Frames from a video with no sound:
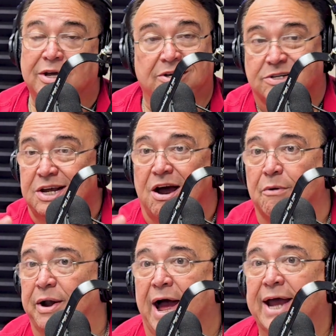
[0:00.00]
Because
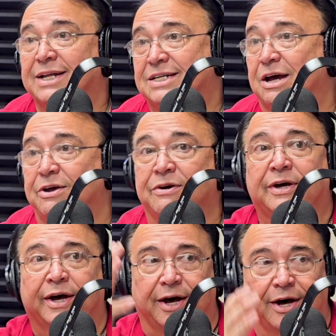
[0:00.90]
I can tell you,
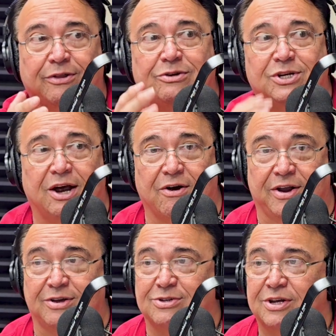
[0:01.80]
other
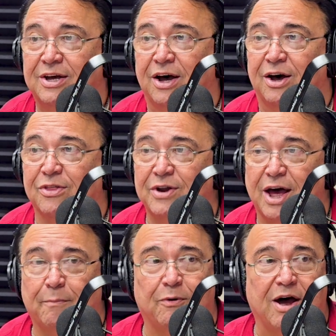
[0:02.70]
charities, other
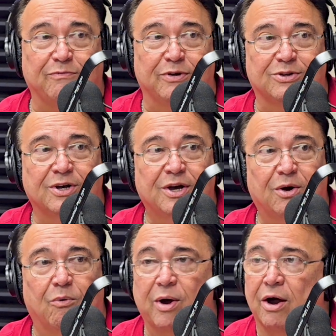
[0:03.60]
nonprofits
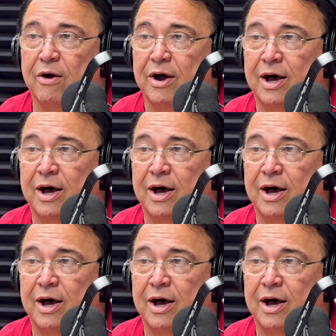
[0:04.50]
where